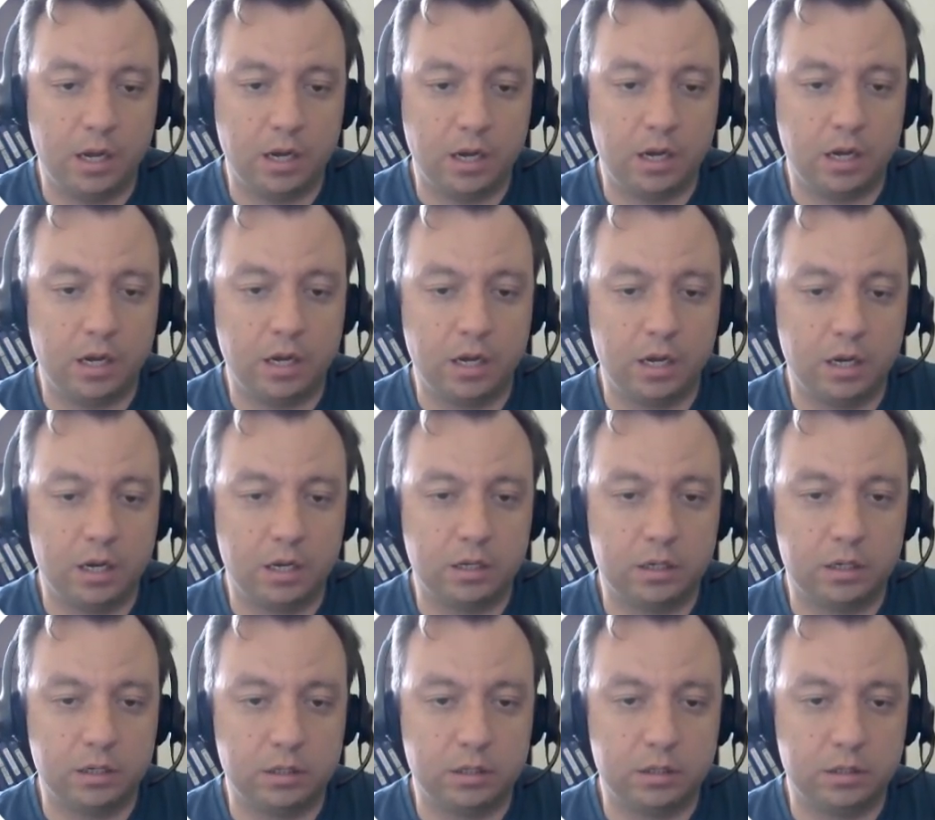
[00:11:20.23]

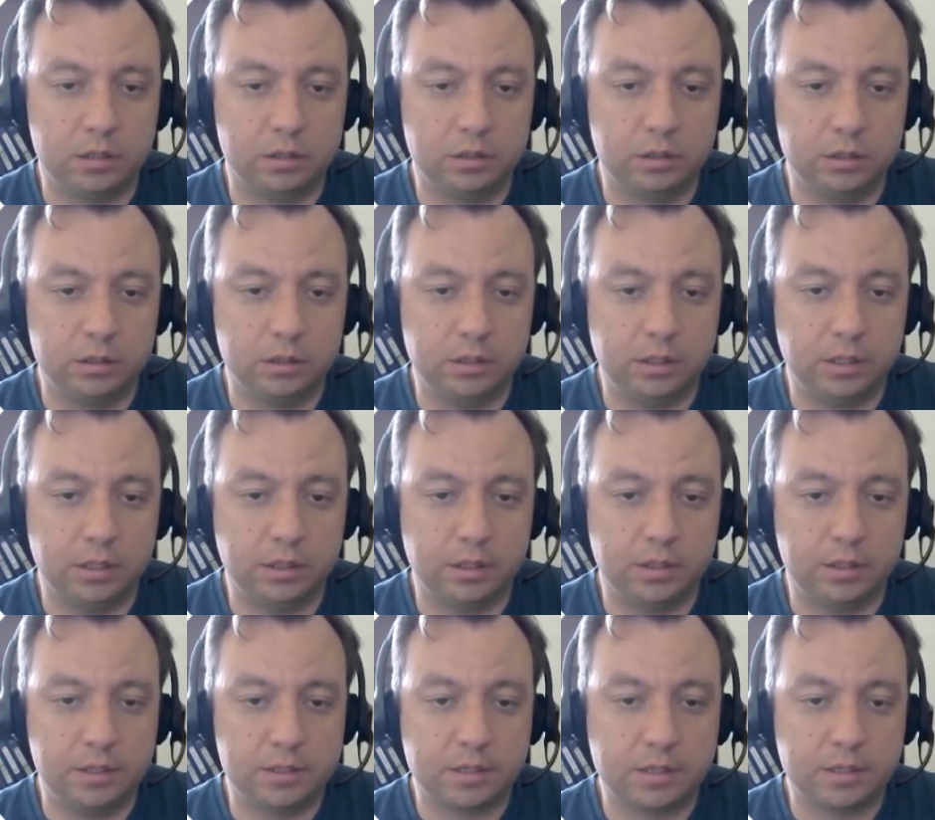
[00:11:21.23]

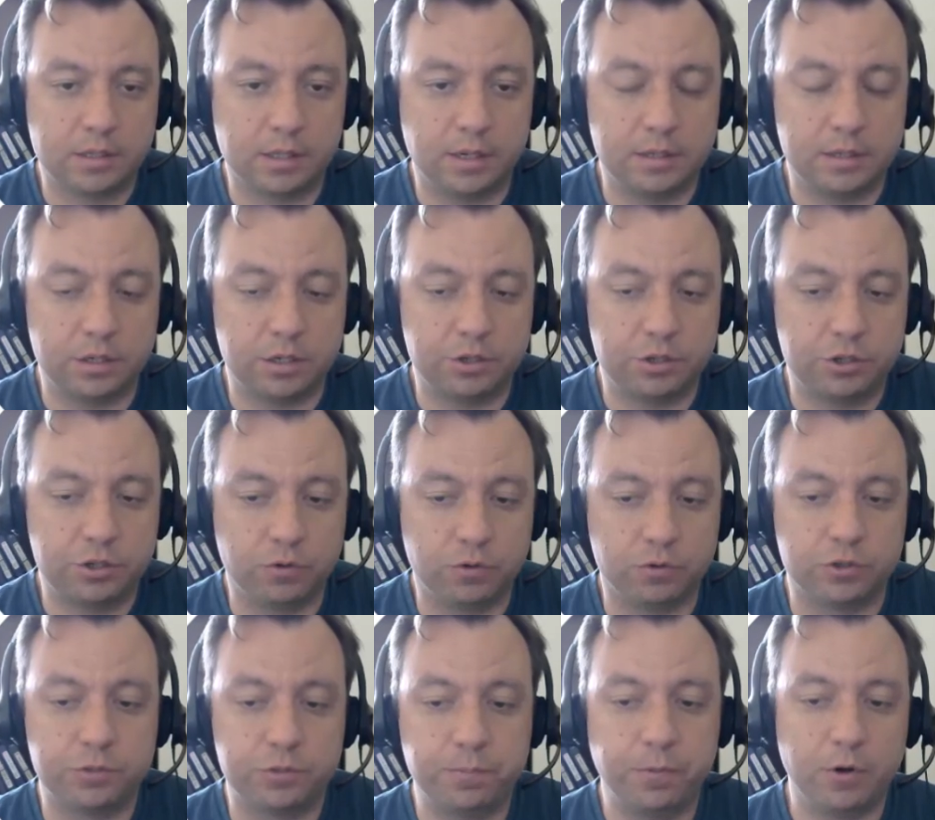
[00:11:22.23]
And these clusters show
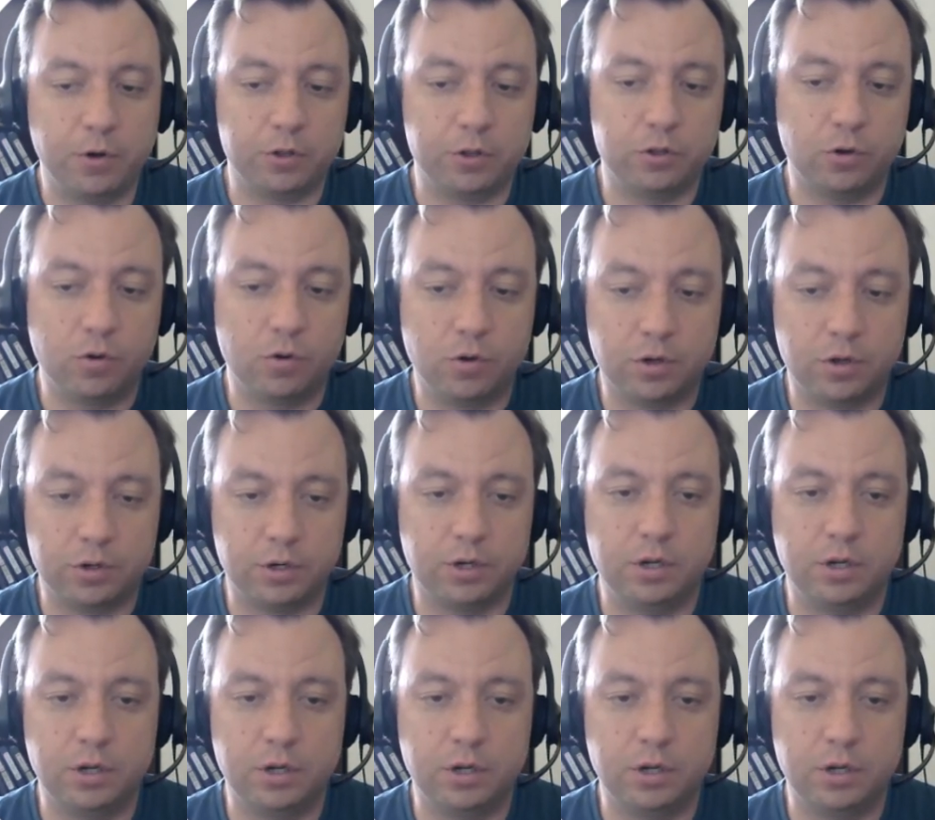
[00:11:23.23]
spot-on